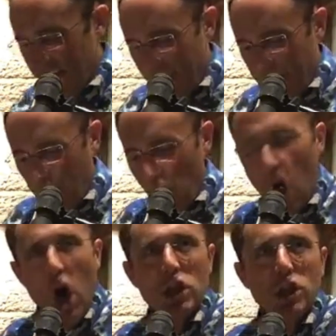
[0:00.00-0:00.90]
if we're
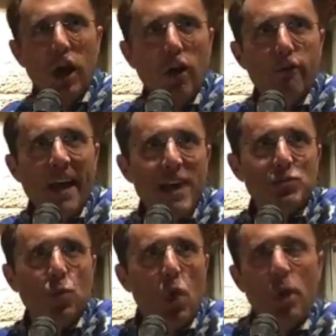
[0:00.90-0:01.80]
all love, as
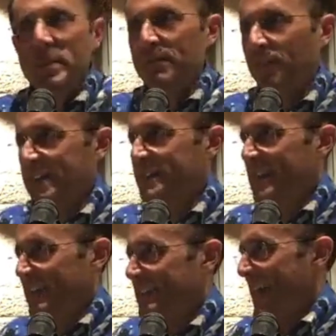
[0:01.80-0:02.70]
warm and fuzzy
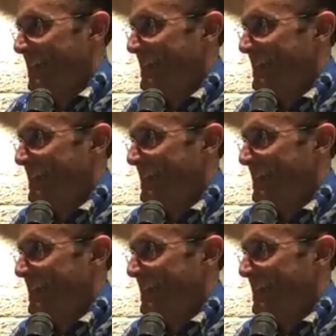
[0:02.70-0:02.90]
as that